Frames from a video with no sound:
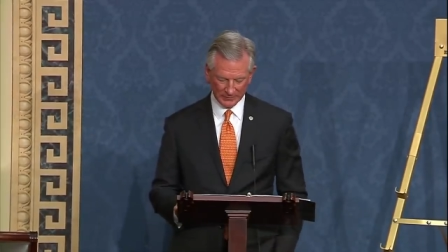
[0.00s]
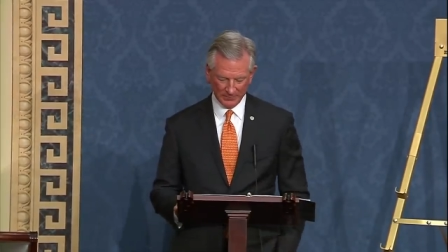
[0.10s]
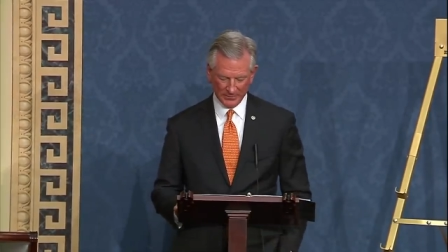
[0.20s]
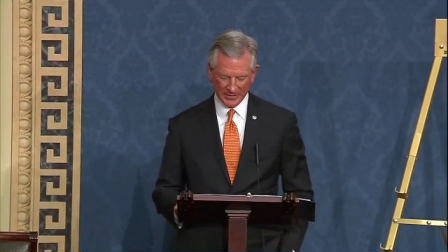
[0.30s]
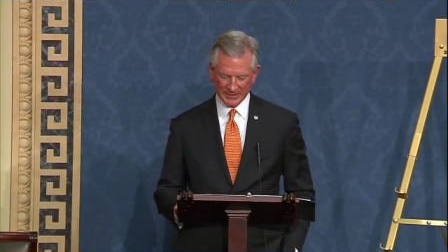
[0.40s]

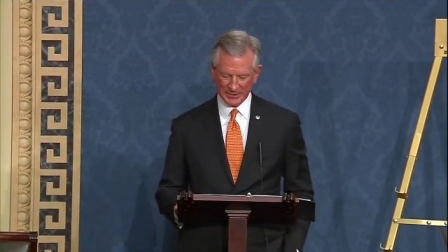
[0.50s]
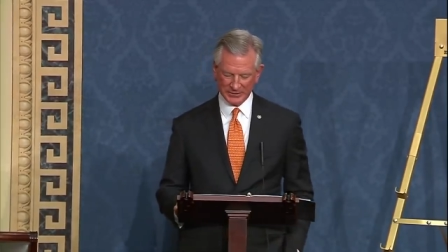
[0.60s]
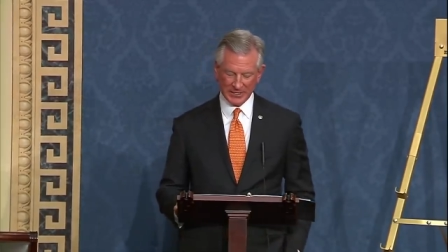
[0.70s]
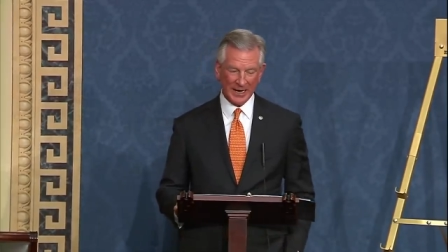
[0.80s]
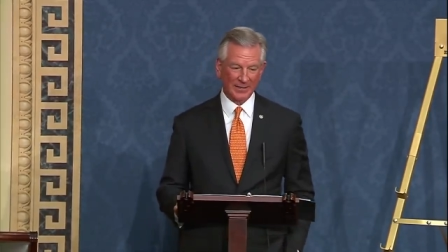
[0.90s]
But that's
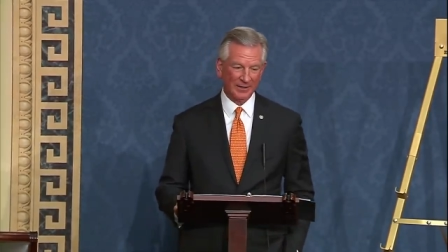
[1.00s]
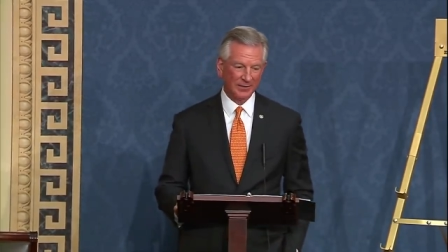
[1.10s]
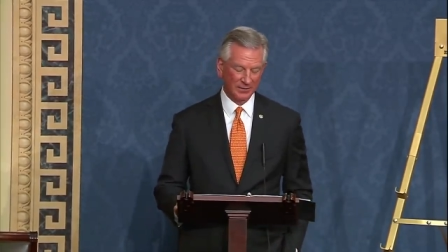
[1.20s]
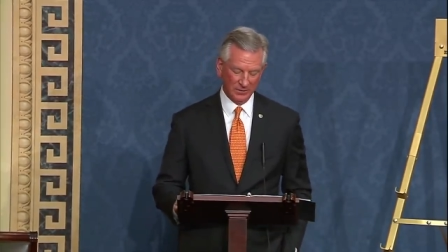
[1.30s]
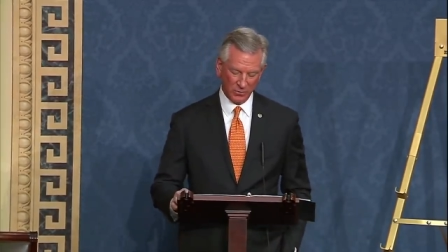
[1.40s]
exactly
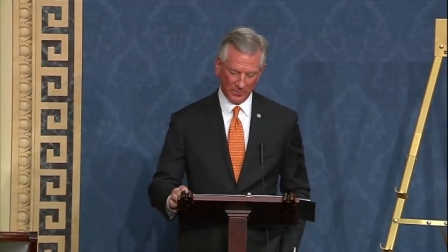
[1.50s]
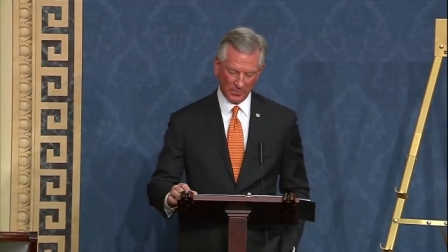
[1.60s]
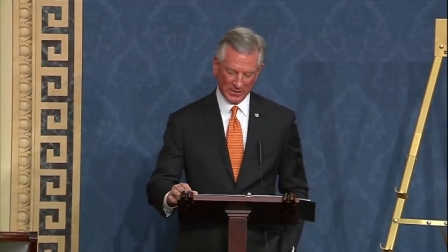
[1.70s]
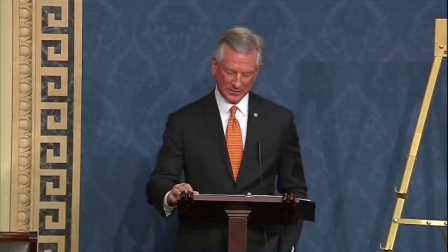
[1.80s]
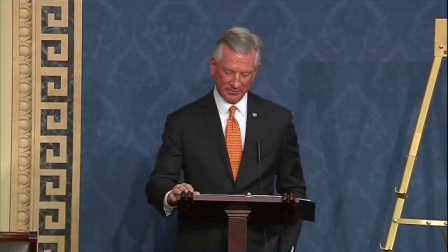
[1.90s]
what
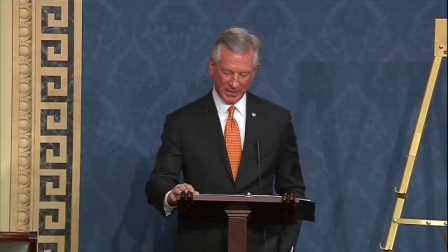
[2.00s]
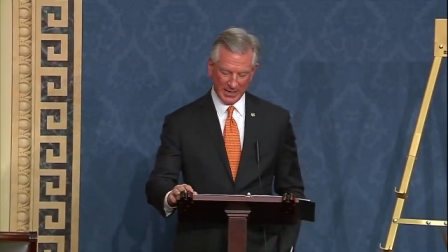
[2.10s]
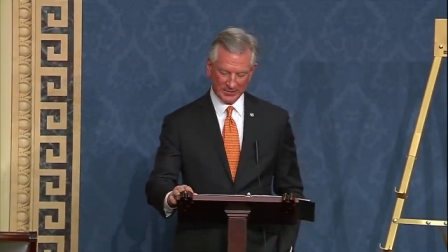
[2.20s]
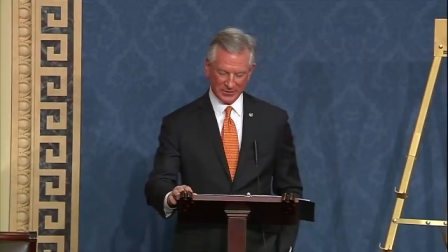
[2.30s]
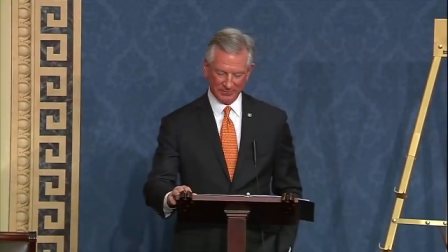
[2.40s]
President
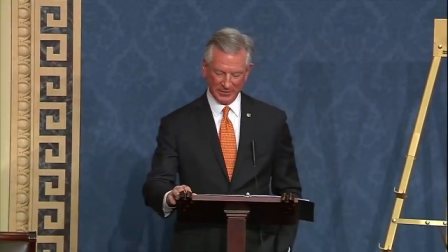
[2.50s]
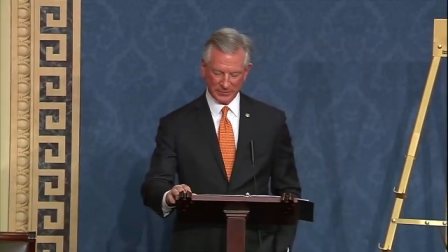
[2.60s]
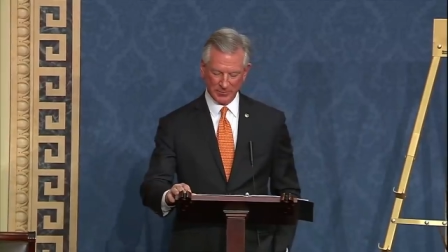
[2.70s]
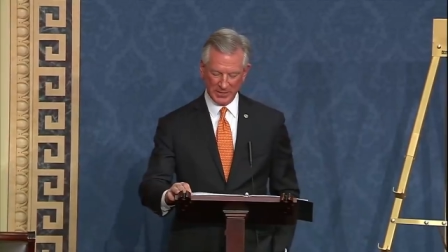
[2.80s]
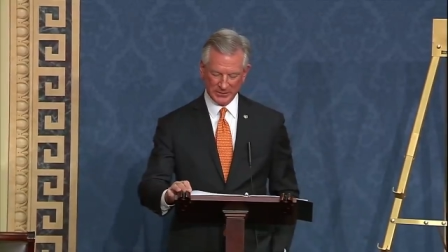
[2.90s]
Biden's defense
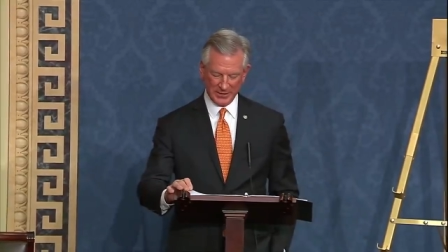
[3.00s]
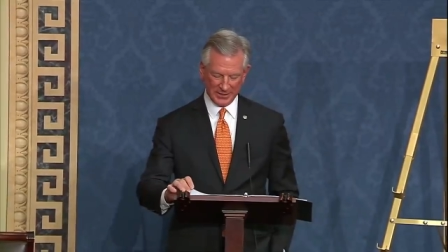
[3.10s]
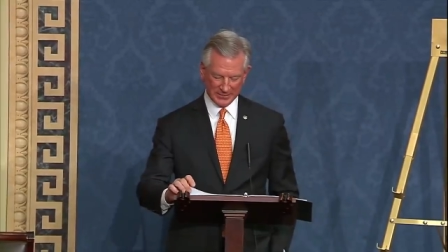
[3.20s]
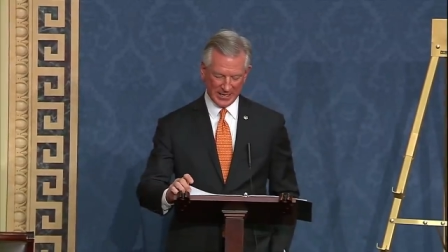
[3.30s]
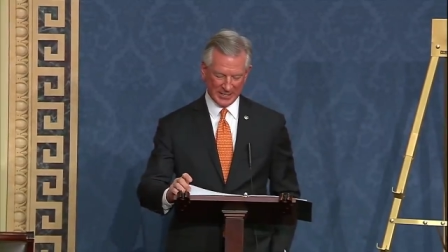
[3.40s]
budget
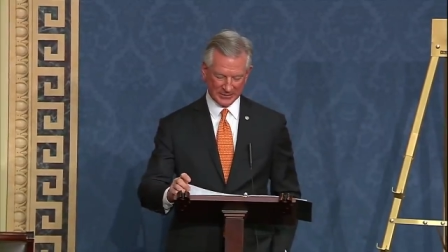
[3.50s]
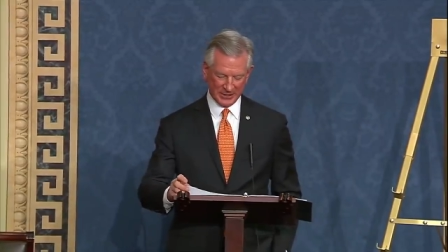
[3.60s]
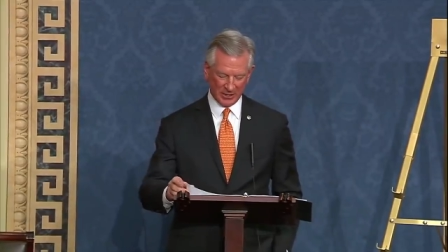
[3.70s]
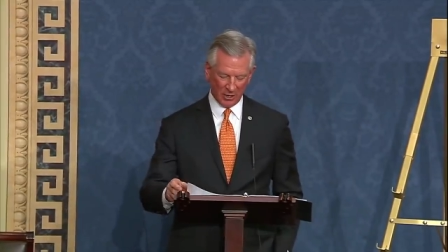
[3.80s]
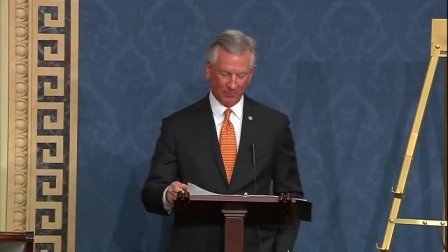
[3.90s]
is
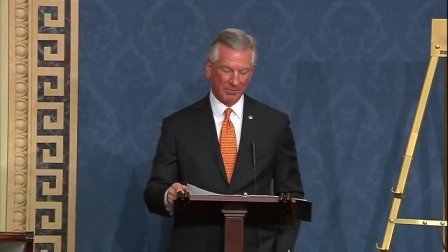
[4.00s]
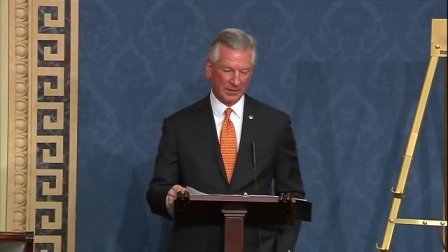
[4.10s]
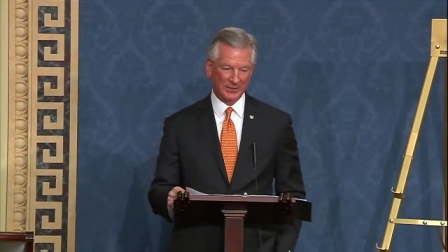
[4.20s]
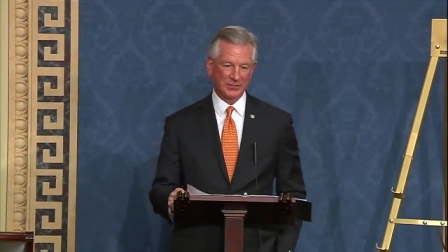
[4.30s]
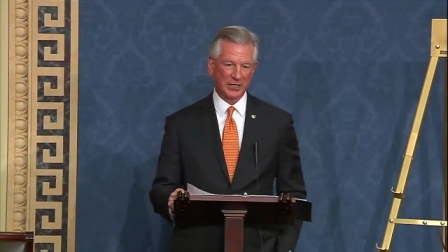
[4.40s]
asking our
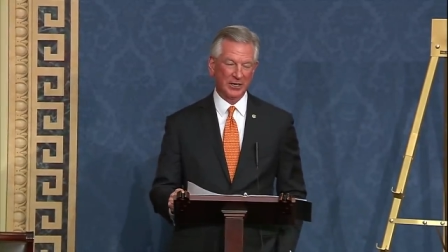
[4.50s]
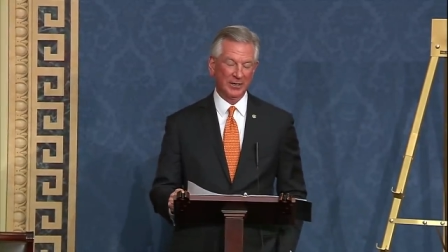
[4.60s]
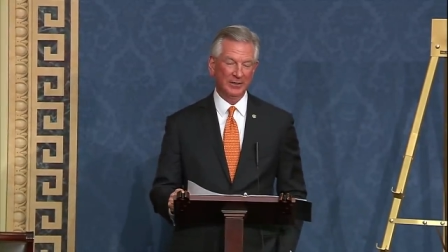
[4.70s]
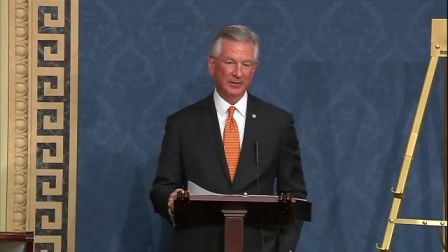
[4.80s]
military